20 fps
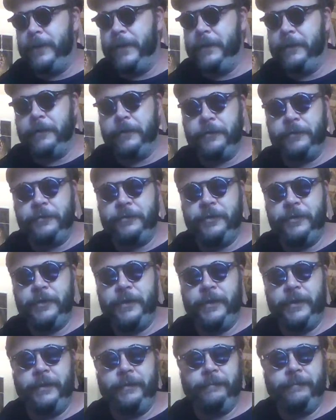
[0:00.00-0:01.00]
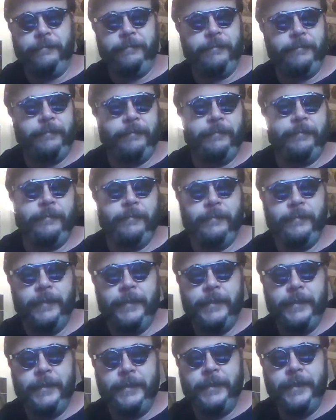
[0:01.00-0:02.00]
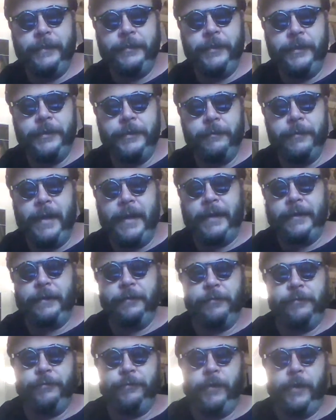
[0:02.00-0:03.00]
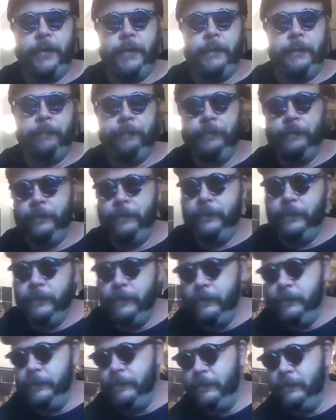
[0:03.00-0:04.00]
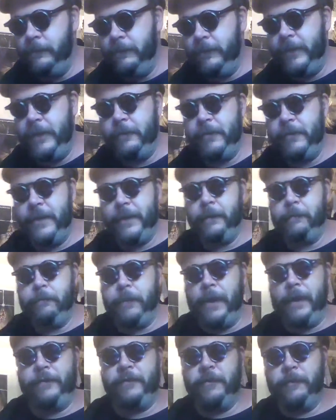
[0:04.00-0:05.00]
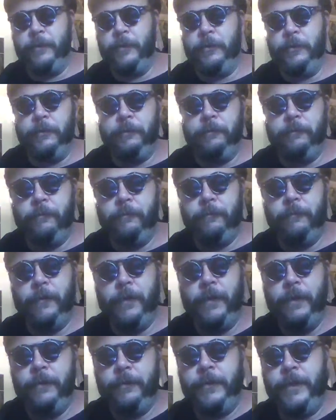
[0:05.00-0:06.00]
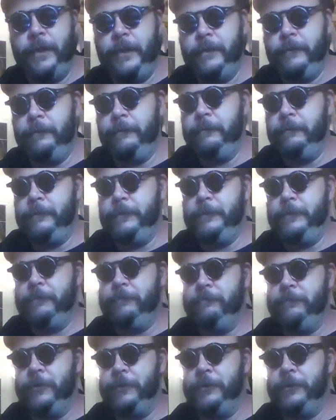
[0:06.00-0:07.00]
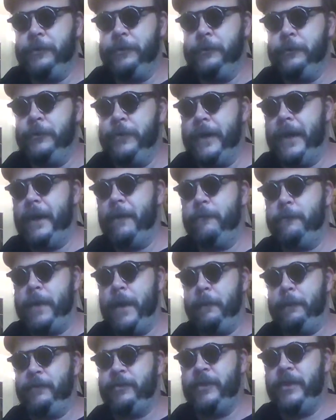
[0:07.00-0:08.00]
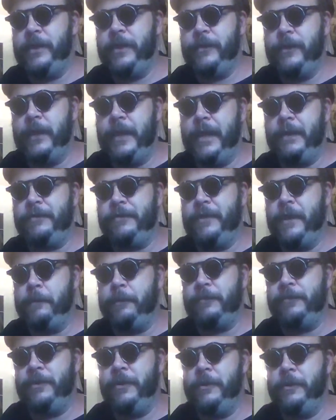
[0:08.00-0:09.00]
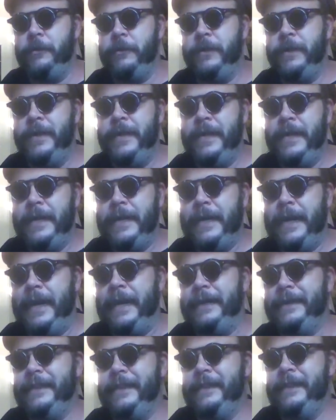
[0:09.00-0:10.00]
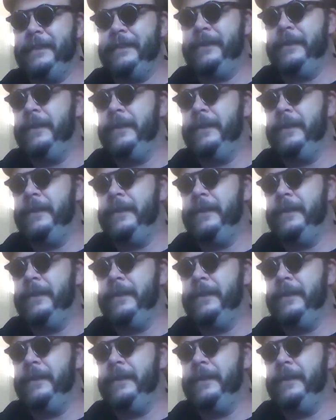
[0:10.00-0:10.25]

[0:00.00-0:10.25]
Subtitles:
leaders to get their directives from seems like a possible thing to do, to have Palpatine in the last episode. And